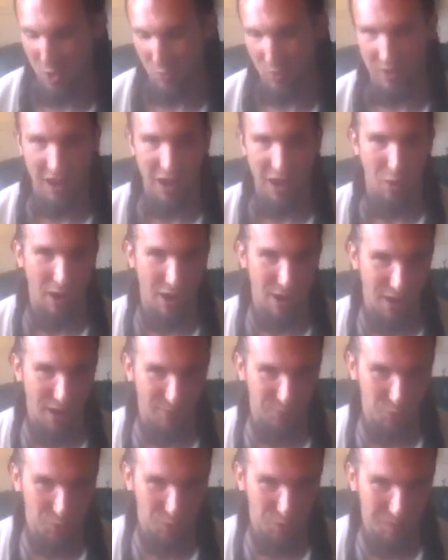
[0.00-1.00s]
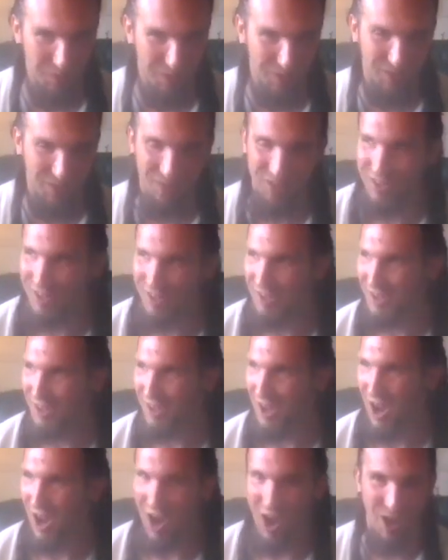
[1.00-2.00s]
well, now I have to admit,
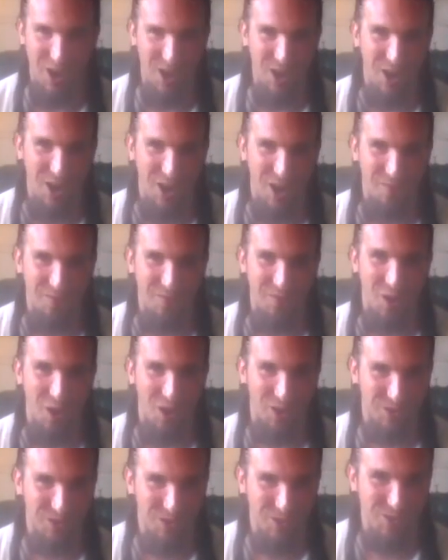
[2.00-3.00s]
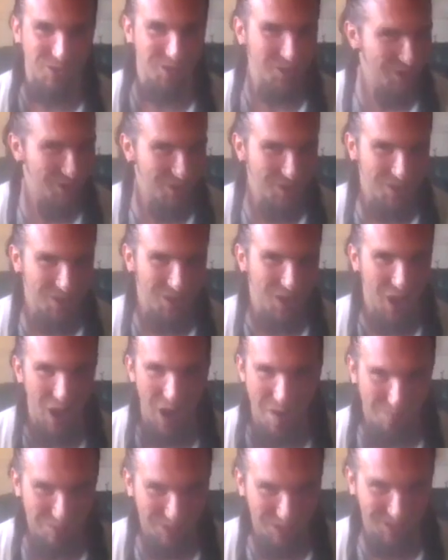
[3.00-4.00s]
I have not seen
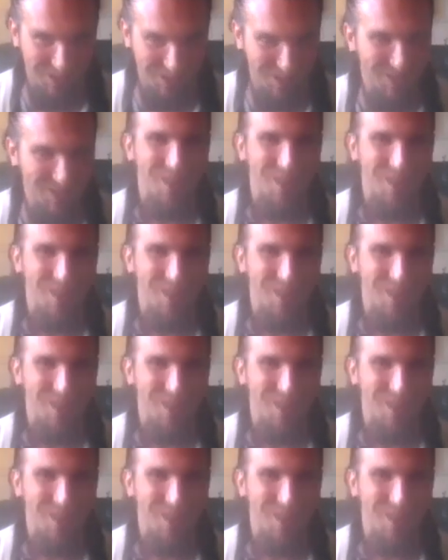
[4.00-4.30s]
Hamlet,